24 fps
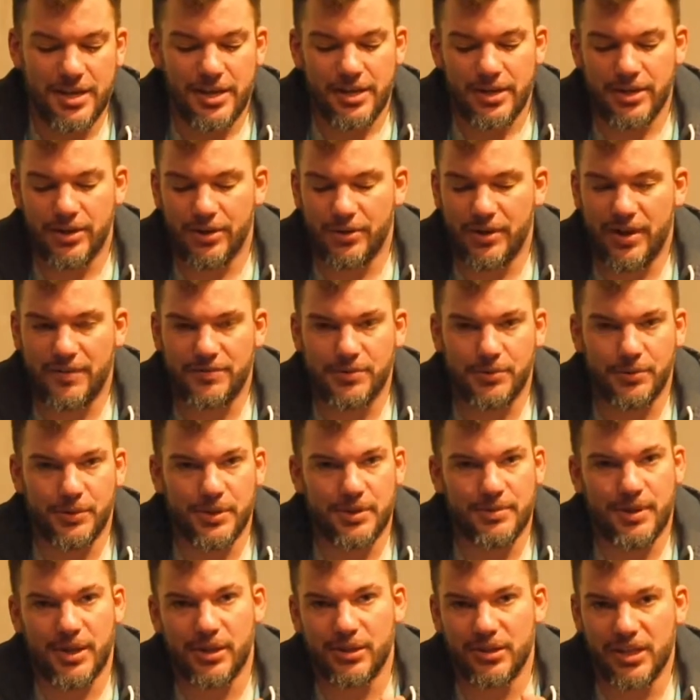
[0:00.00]
You don't have to worry
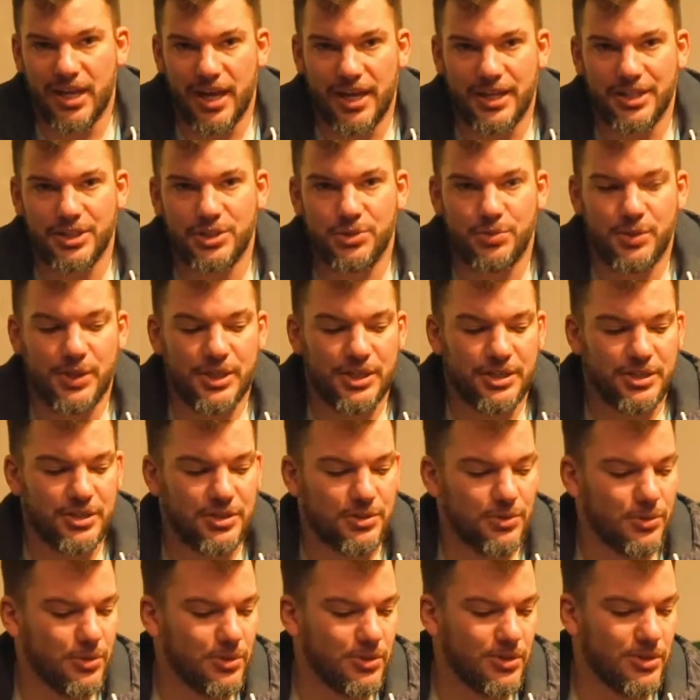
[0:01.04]
about line
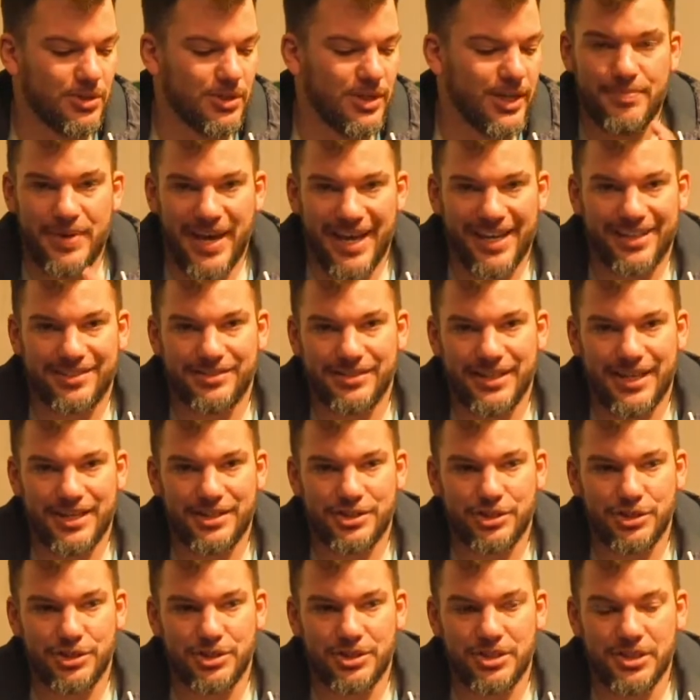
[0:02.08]
twists or
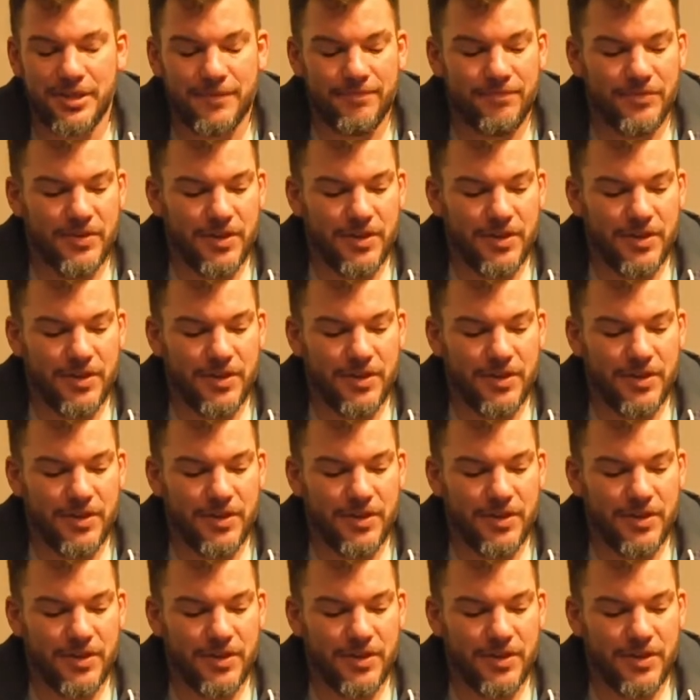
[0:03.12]
backlashes.